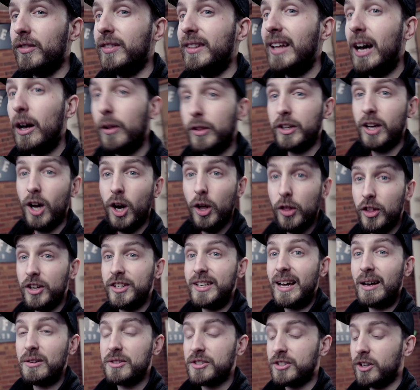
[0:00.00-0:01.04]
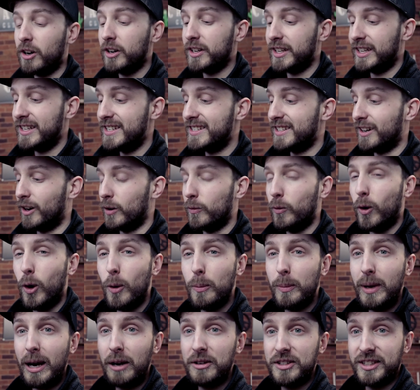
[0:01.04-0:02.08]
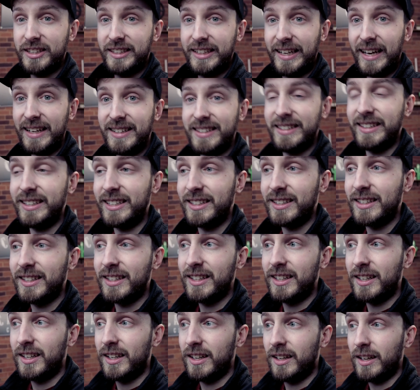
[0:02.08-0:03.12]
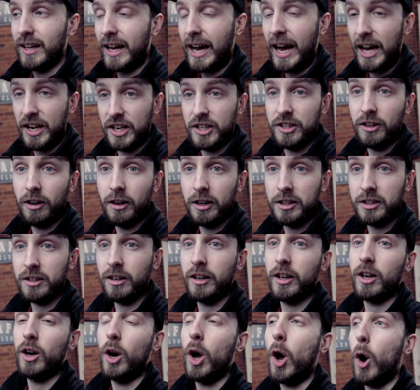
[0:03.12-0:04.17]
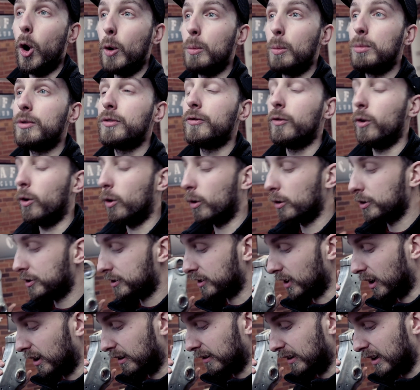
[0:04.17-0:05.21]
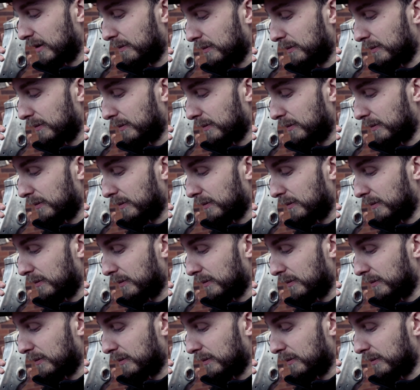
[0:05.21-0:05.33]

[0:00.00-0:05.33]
Now the other downside is I won't be able to get it anodized like I hoped for. So it